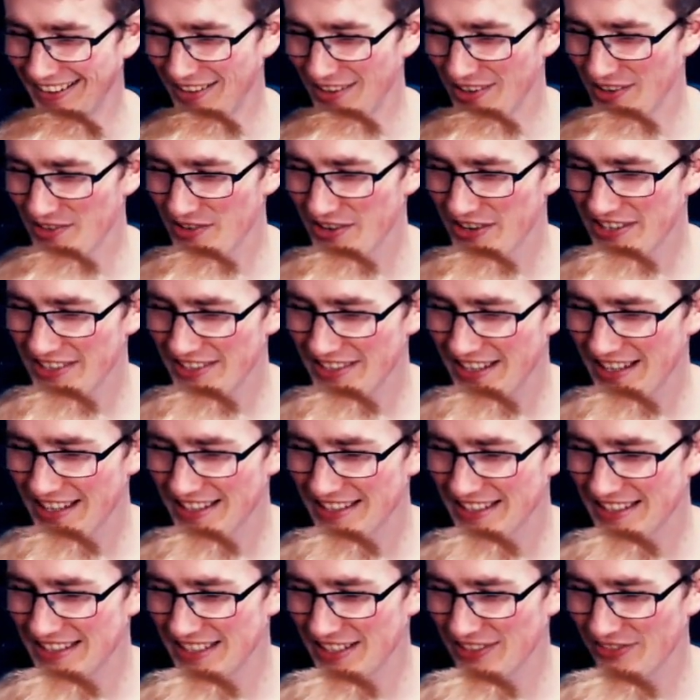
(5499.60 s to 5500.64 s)
Where is the
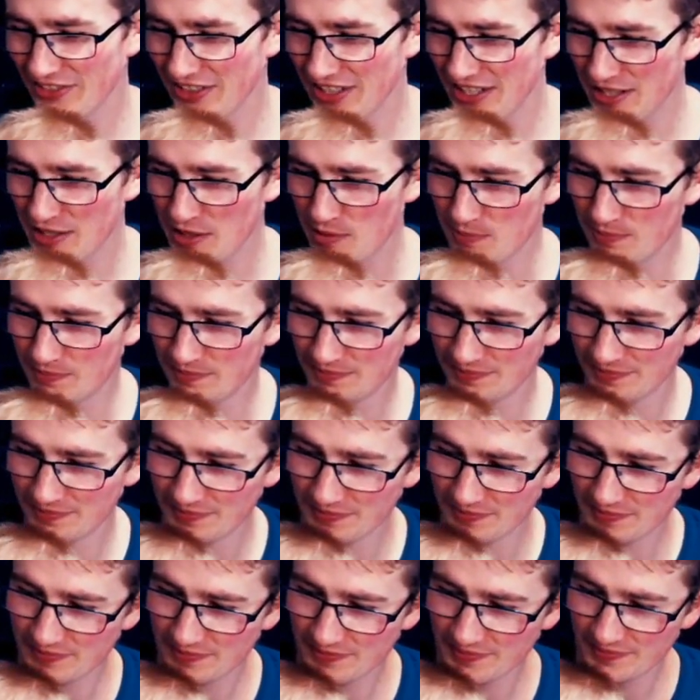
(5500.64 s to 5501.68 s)
autistic freedom?
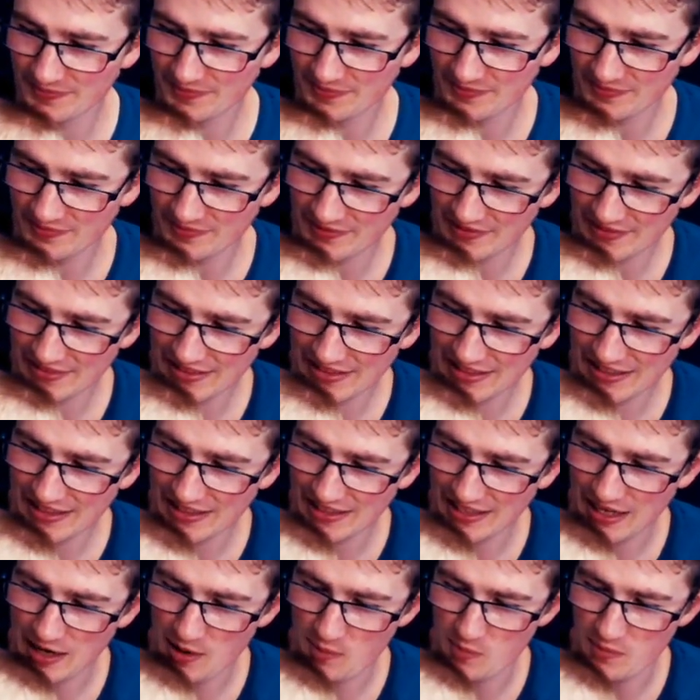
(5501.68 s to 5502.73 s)

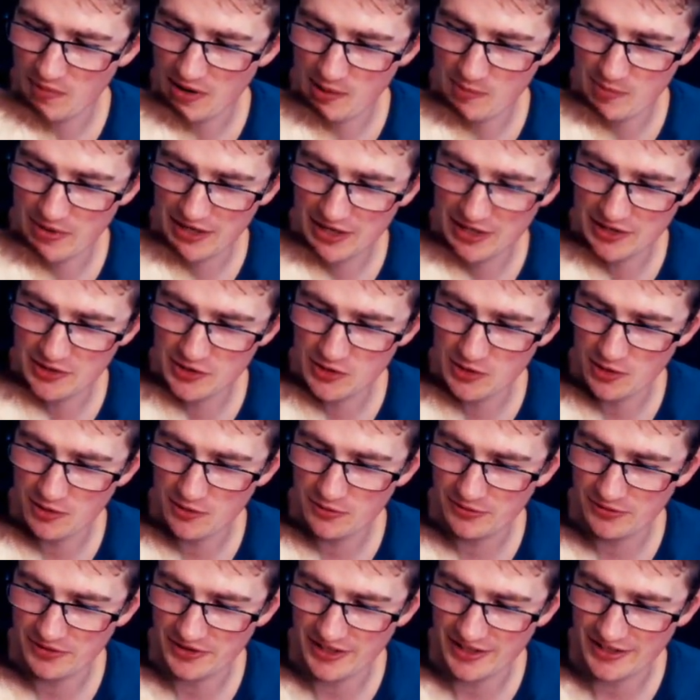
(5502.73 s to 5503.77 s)
I'm a control
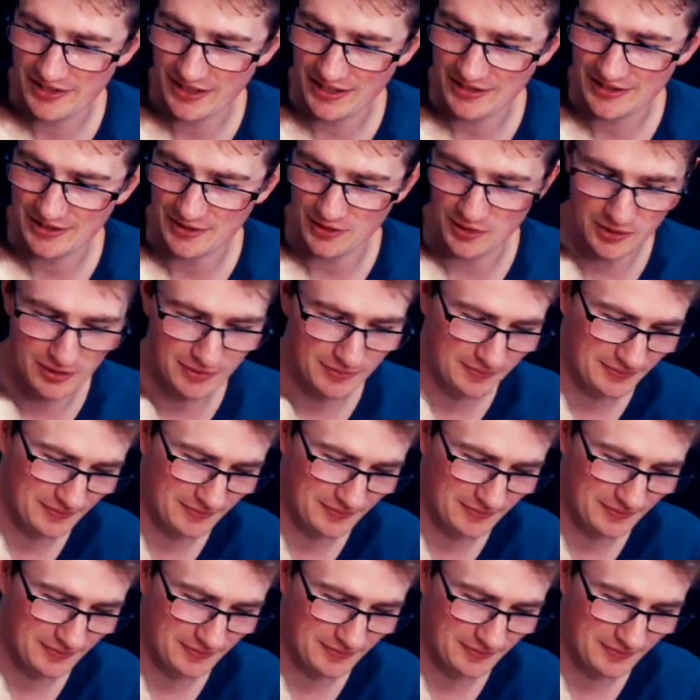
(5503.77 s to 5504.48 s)
freak, that's all.